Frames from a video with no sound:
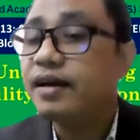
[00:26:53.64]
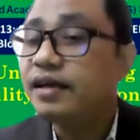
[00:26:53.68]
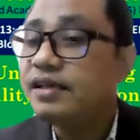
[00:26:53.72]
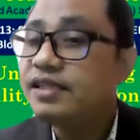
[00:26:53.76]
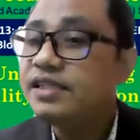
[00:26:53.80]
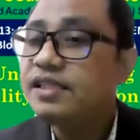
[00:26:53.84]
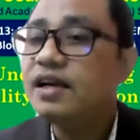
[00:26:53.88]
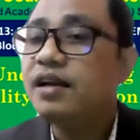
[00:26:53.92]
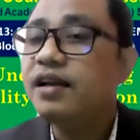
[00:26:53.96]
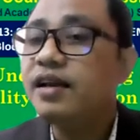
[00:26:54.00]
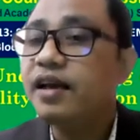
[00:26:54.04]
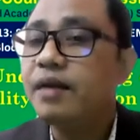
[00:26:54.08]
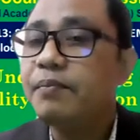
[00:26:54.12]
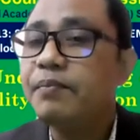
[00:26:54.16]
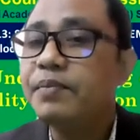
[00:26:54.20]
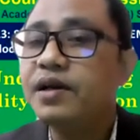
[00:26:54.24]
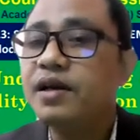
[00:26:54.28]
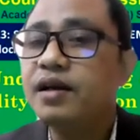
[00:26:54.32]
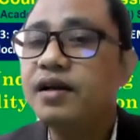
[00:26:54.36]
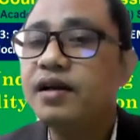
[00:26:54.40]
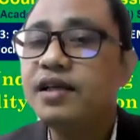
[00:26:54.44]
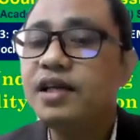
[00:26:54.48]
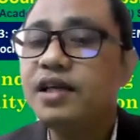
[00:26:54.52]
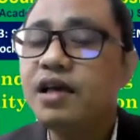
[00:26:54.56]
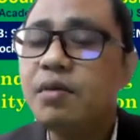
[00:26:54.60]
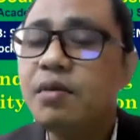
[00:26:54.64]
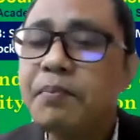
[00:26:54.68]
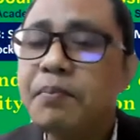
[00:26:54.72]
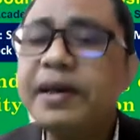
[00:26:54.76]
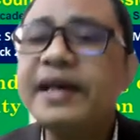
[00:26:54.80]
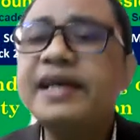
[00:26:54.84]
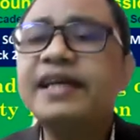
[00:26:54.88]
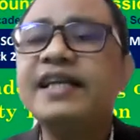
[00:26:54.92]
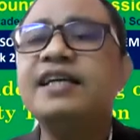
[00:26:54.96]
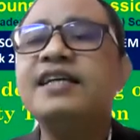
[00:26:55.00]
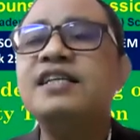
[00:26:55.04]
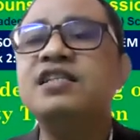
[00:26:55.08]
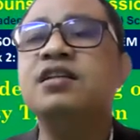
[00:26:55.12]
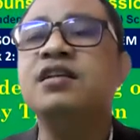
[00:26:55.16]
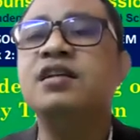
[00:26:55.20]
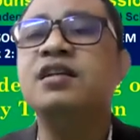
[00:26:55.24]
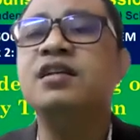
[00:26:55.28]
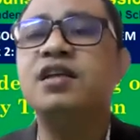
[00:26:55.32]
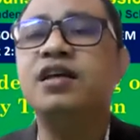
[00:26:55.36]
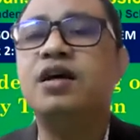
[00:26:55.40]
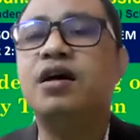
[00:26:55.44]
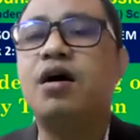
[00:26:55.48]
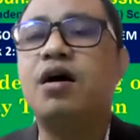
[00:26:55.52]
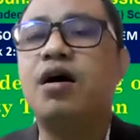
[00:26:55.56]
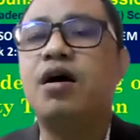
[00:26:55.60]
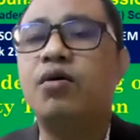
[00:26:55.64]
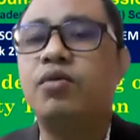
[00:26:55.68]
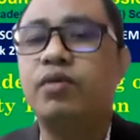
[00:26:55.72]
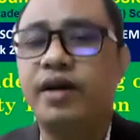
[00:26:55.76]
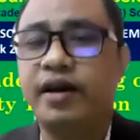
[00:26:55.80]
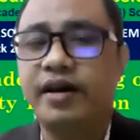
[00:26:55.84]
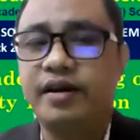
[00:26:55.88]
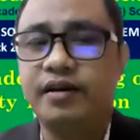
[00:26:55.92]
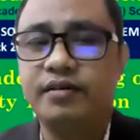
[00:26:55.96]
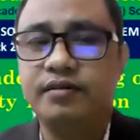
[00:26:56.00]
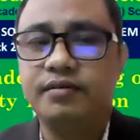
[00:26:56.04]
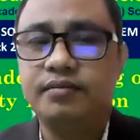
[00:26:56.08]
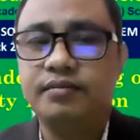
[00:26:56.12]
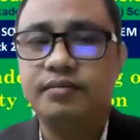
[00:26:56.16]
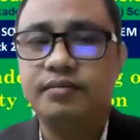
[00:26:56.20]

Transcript: cultural capital, everything is in their own hand.